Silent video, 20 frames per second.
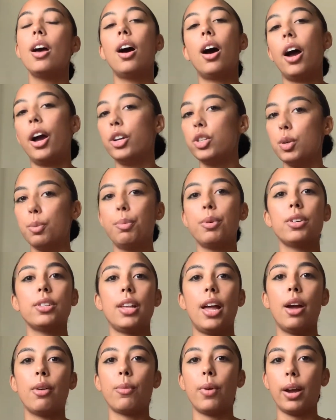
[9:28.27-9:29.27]

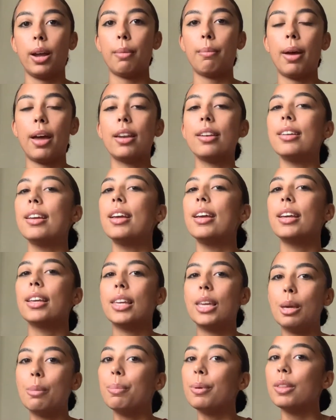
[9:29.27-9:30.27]
100% recommend
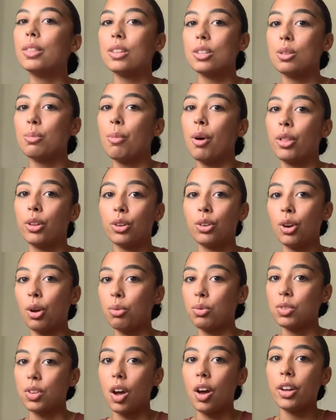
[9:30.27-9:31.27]
keeping the smaller
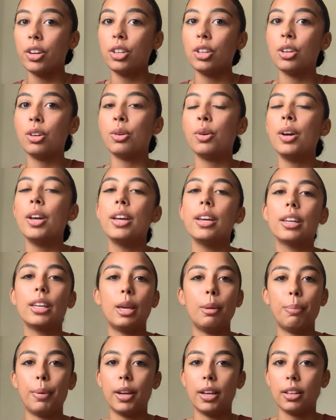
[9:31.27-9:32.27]
notes on you,
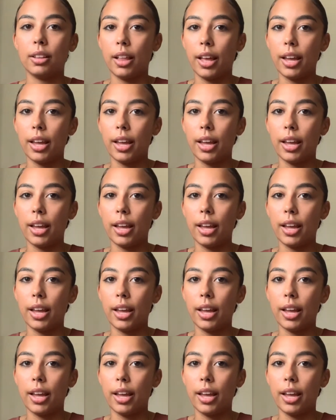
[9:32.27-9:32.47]
keeping